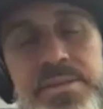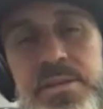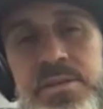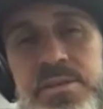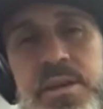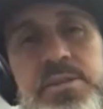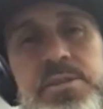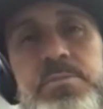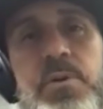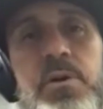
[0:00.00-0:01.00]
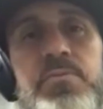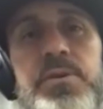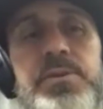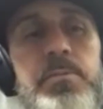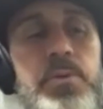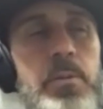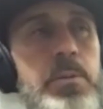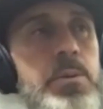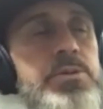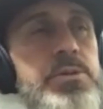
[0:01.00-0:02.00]
to 6 is perfect. And probably
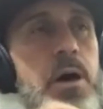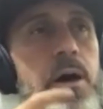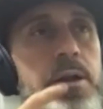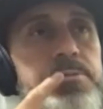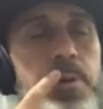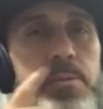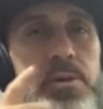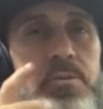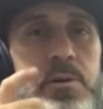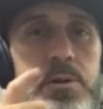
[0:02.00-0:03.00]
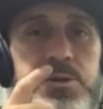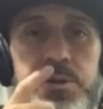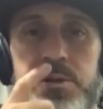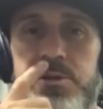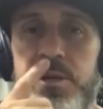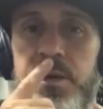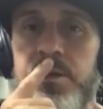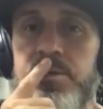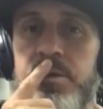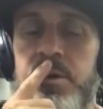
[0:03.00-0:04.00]
with Sean, it's probably even closer to 6,